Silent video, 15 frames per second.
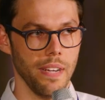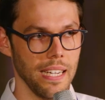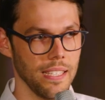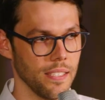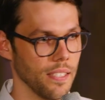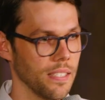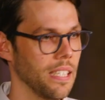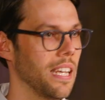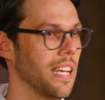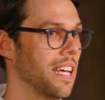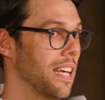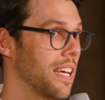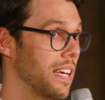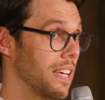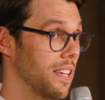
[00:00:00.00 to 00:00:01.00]
factor.
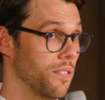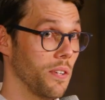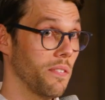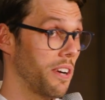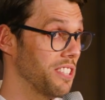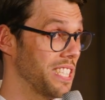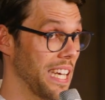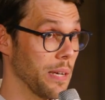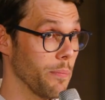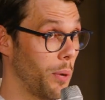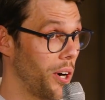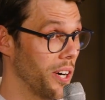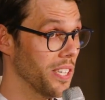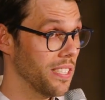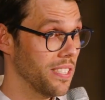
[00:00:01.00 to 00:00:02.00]
If you've ever taken
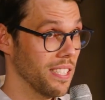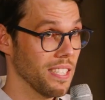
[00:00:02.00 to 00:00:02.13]
part,